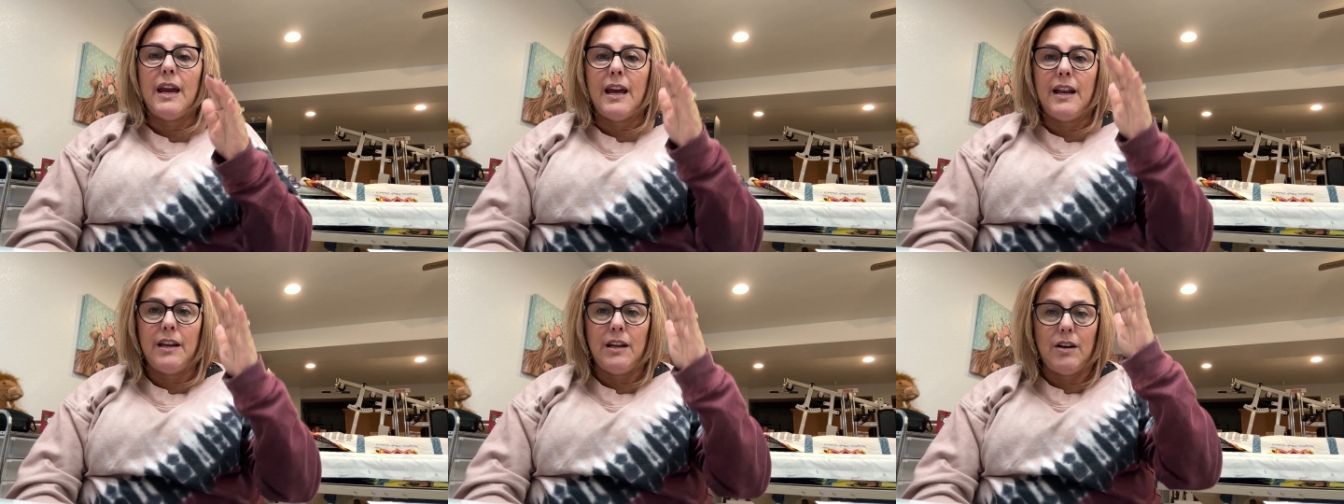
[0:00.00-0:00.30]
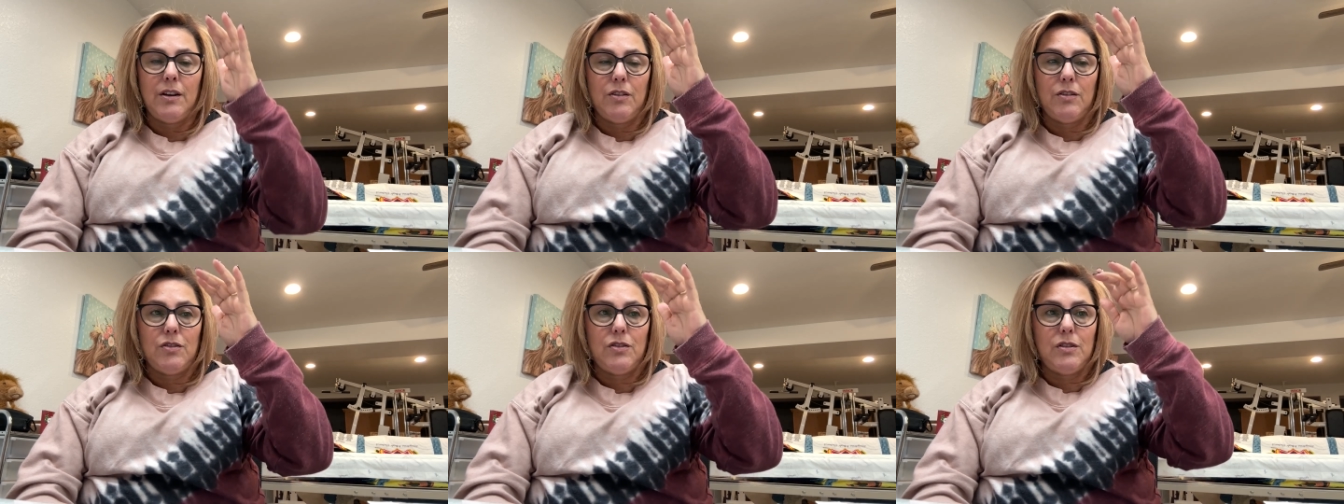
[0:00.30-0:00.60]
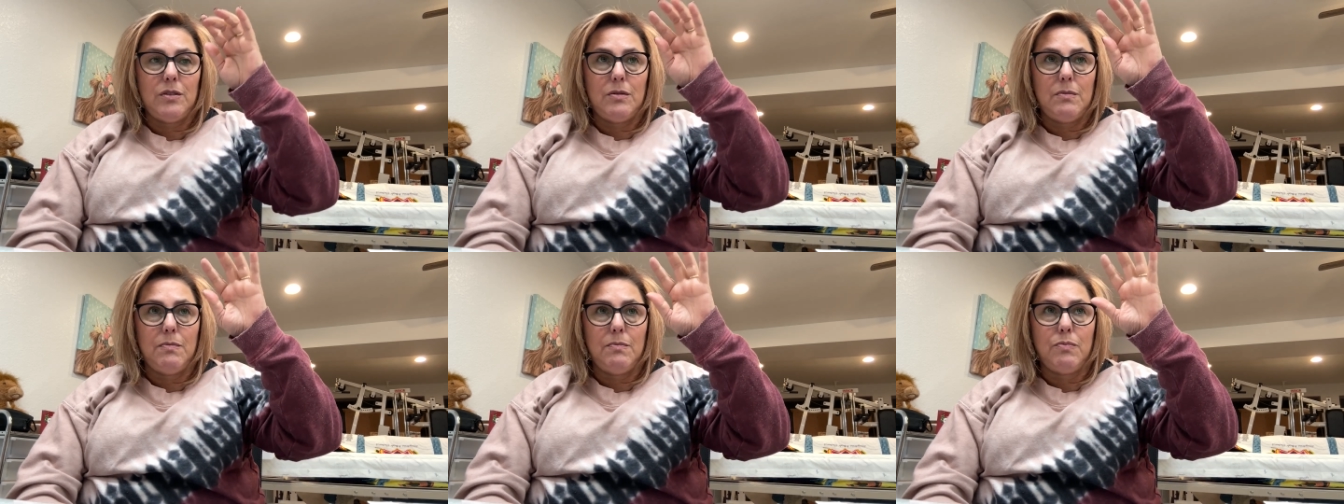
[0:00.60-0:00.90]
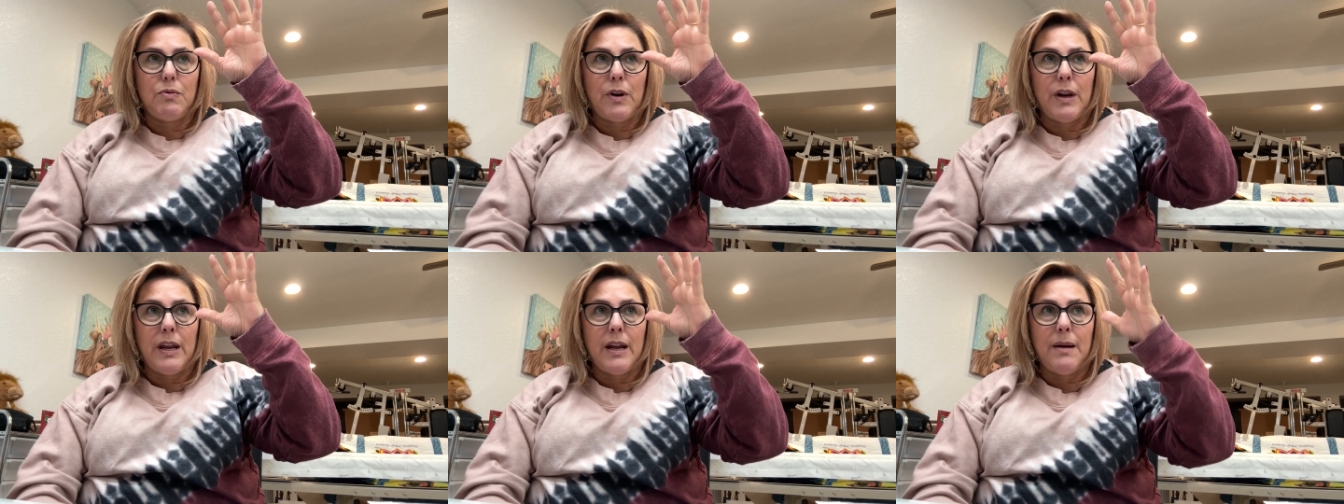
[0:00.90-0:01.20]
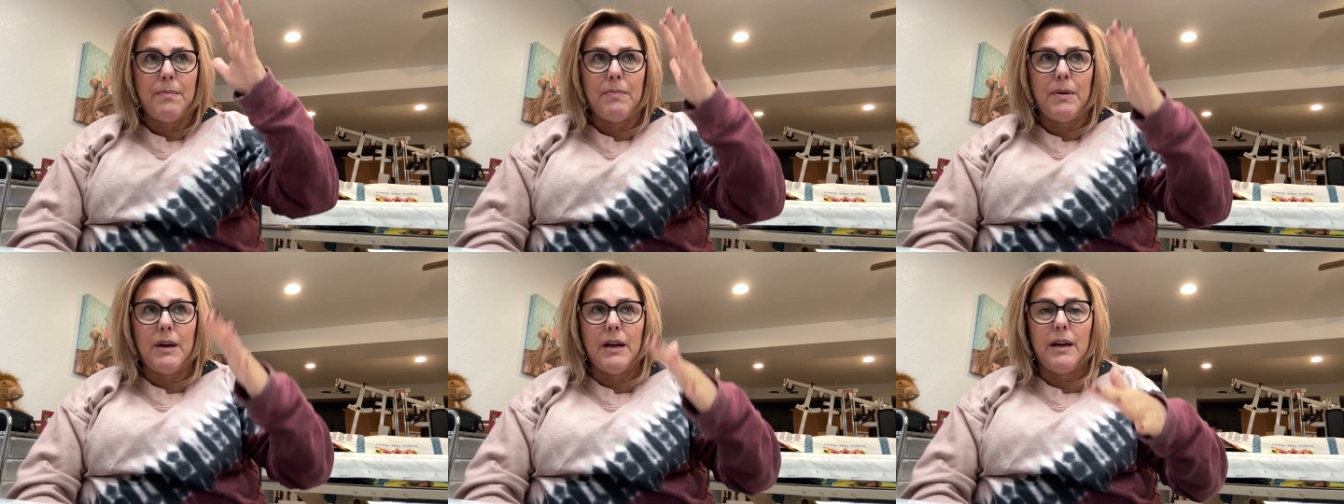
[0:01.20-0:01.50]
and it'll bring
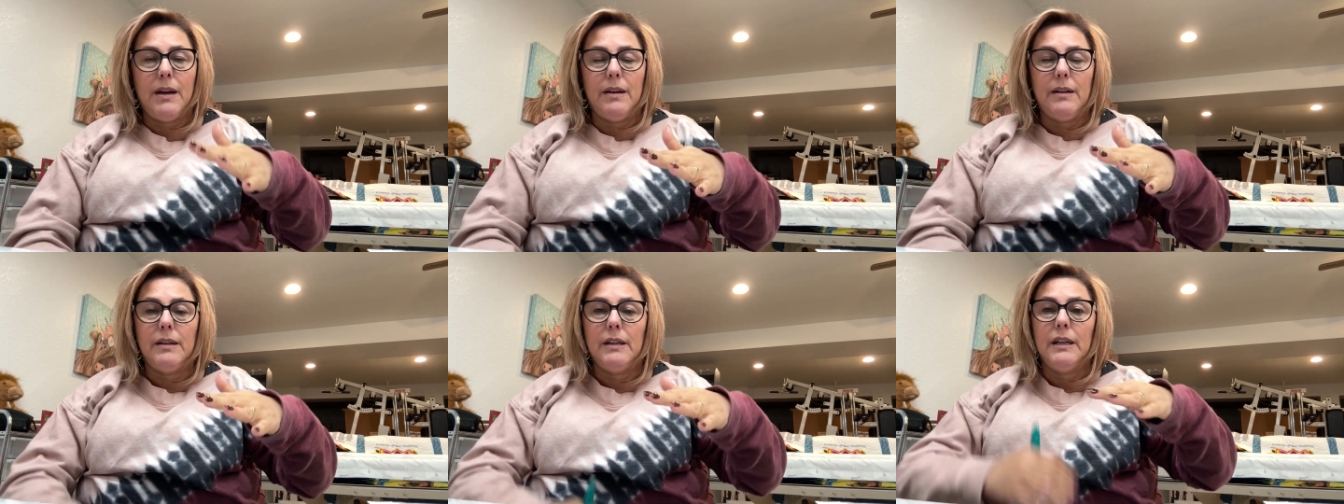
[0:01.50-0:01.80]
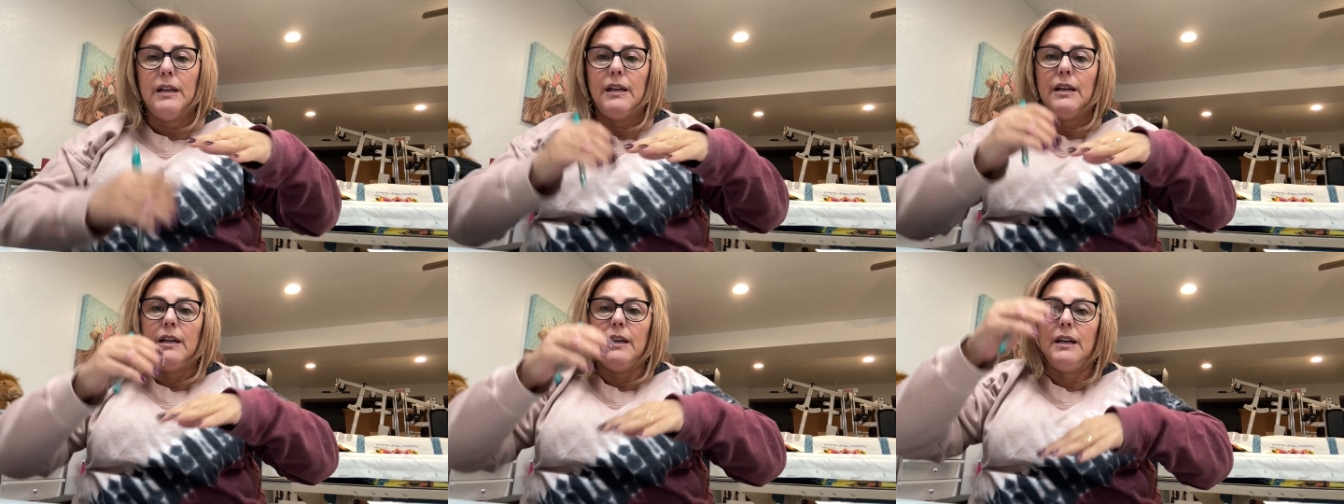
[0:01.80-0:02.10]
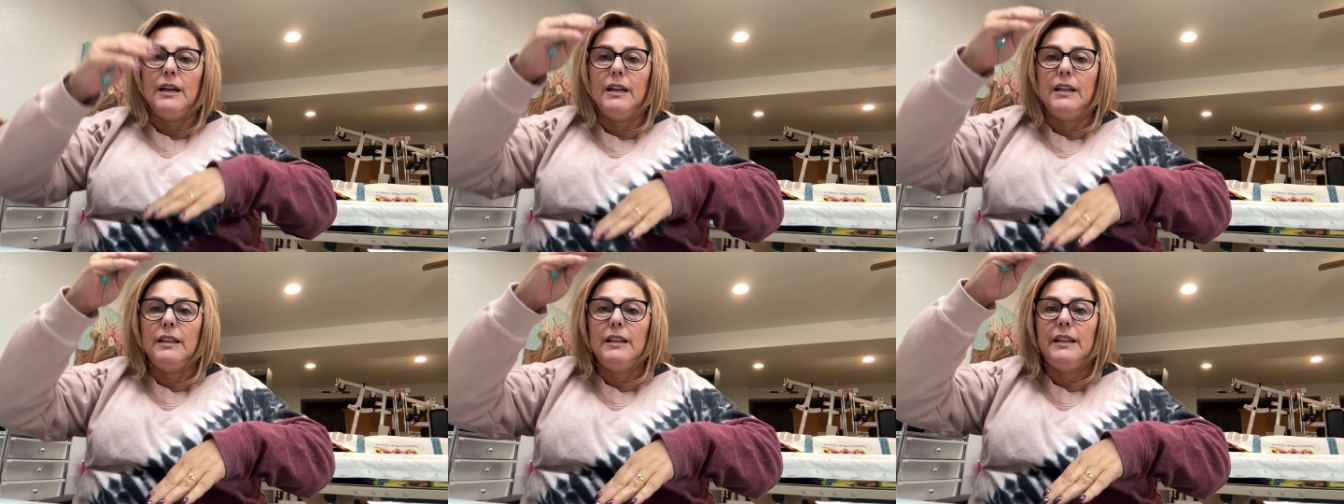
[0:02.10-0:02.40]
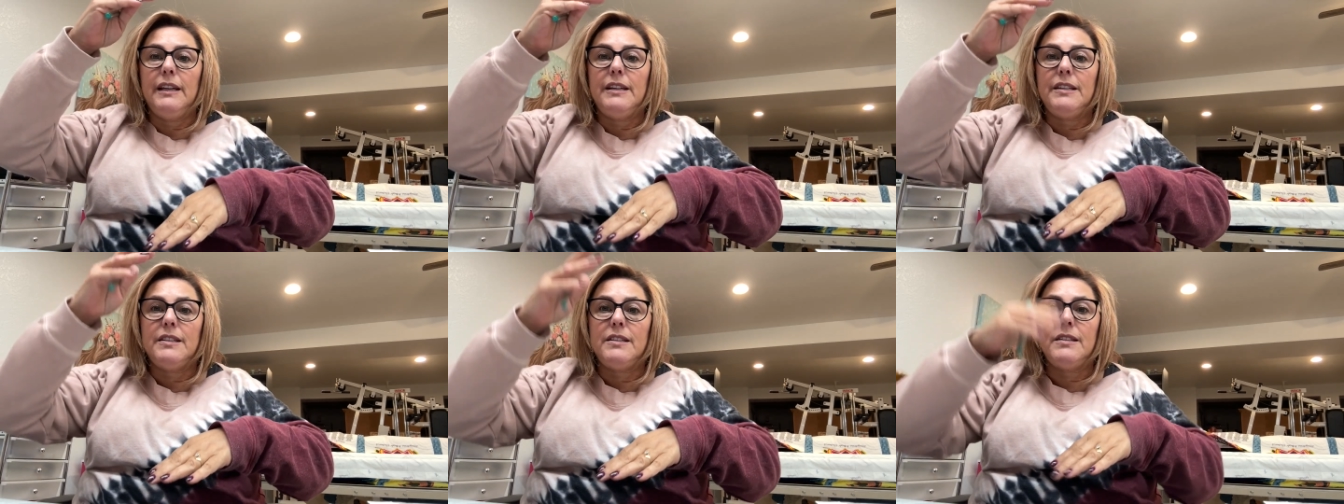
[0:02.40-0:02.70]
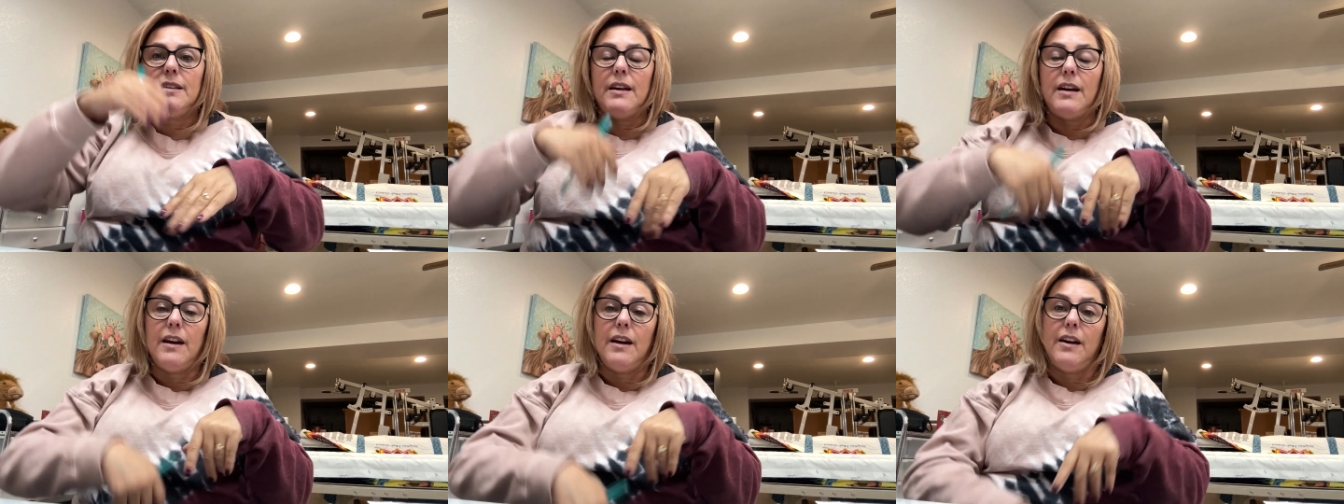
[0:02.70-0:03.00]
up a, a
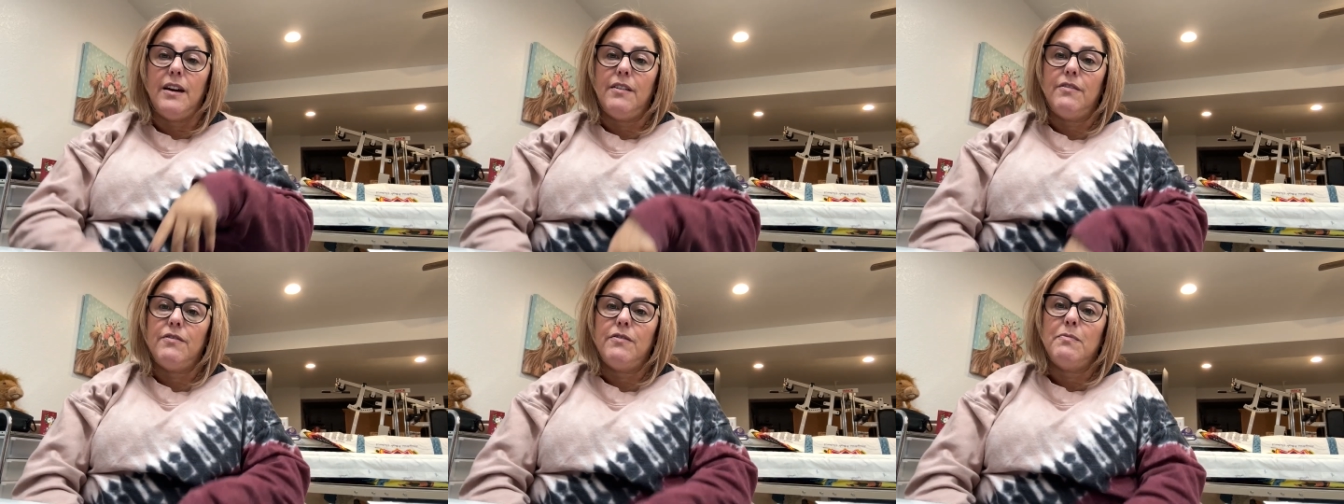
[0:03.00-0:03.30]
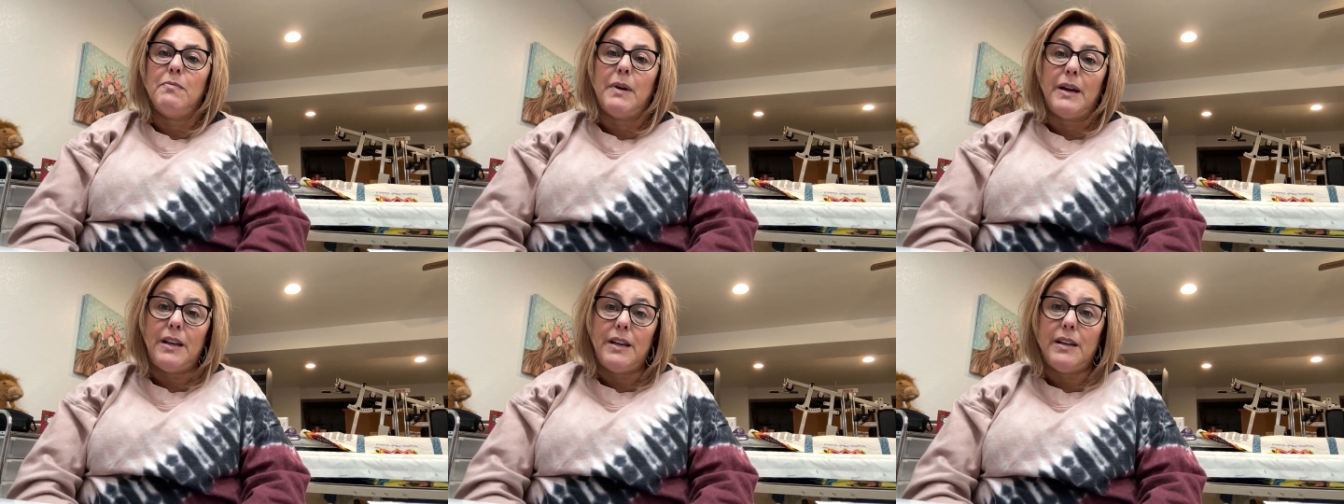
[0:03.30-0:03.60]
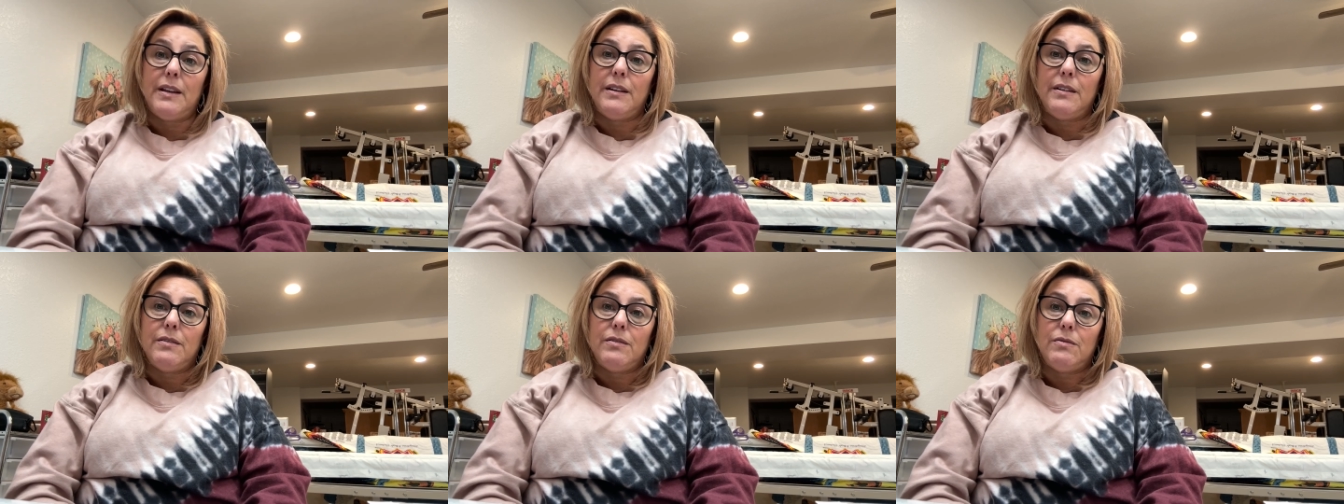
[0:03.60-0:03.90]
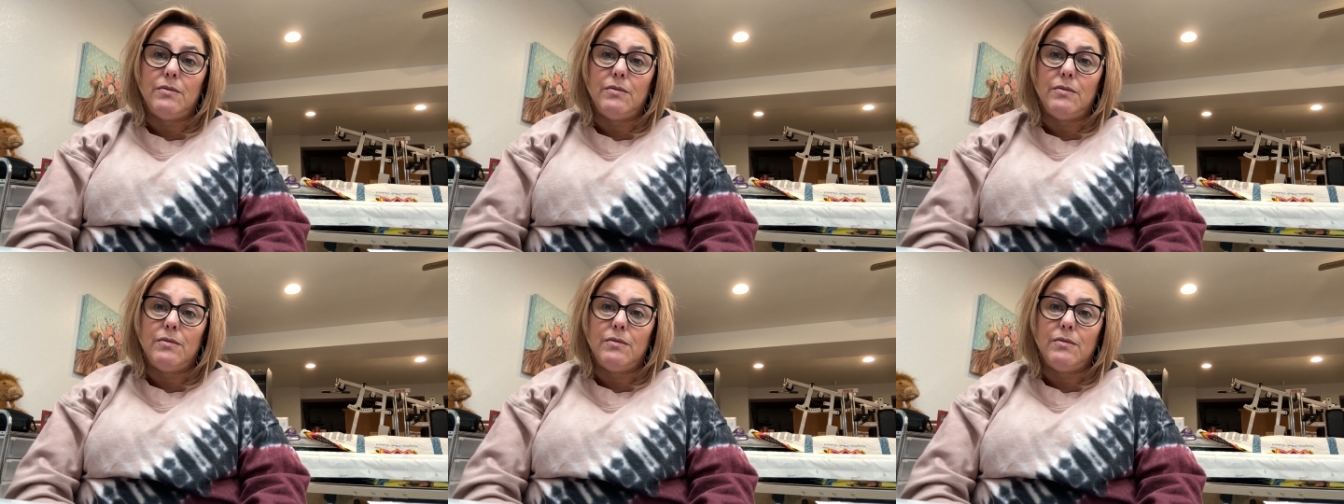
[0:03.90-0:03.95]
list of my